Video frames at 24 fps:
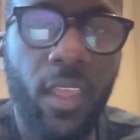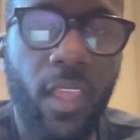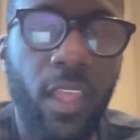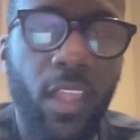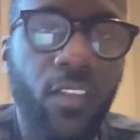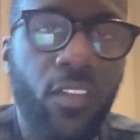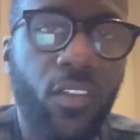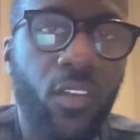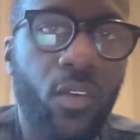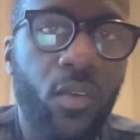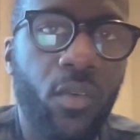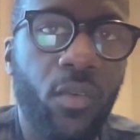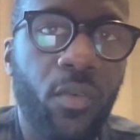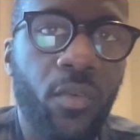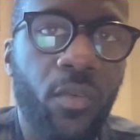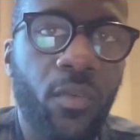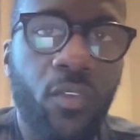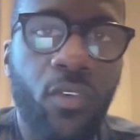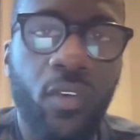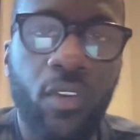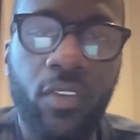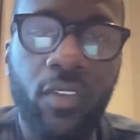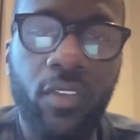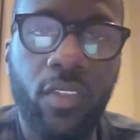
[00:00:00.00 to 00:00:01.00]
And so,
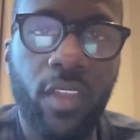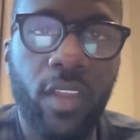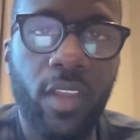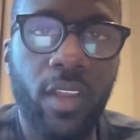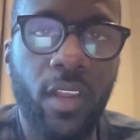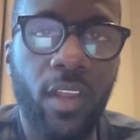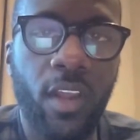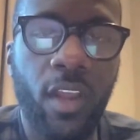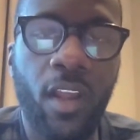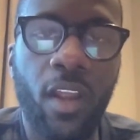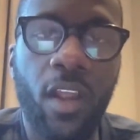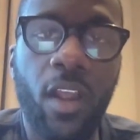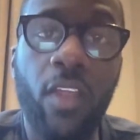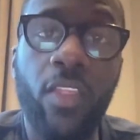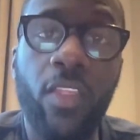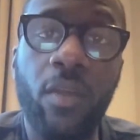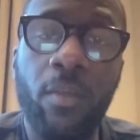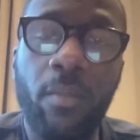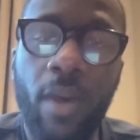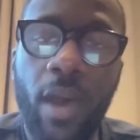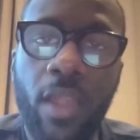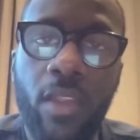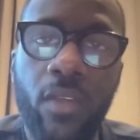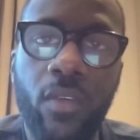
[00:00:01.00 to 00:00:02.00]
of course, there are other
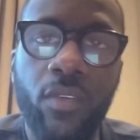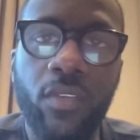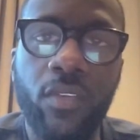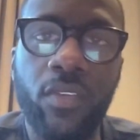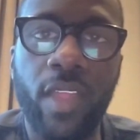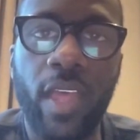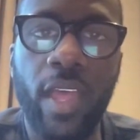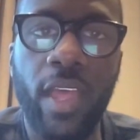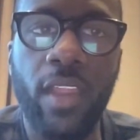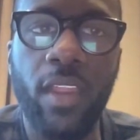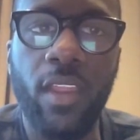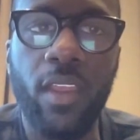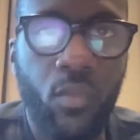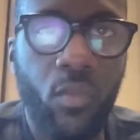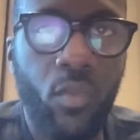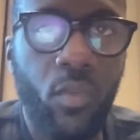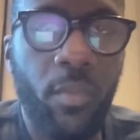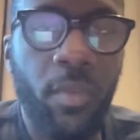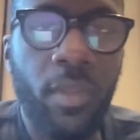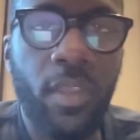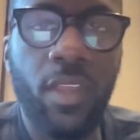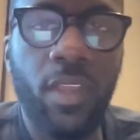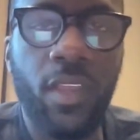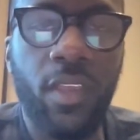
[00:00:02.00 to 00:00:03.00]
models that
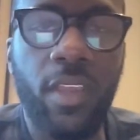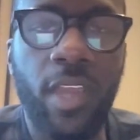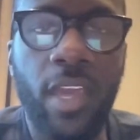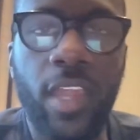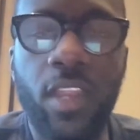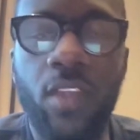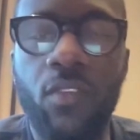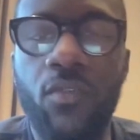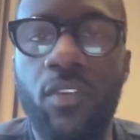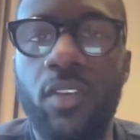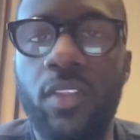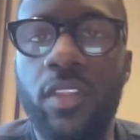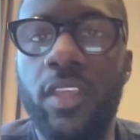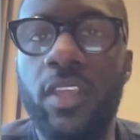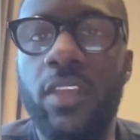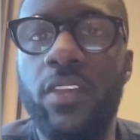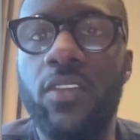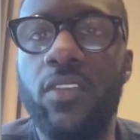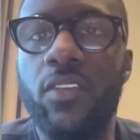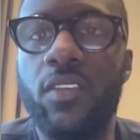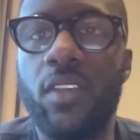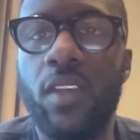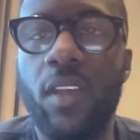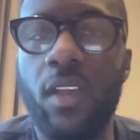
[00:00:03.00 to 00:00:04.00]
will be getting
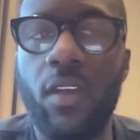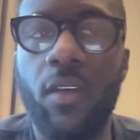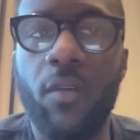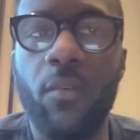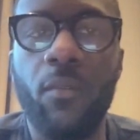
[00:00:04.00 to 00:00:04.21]
released,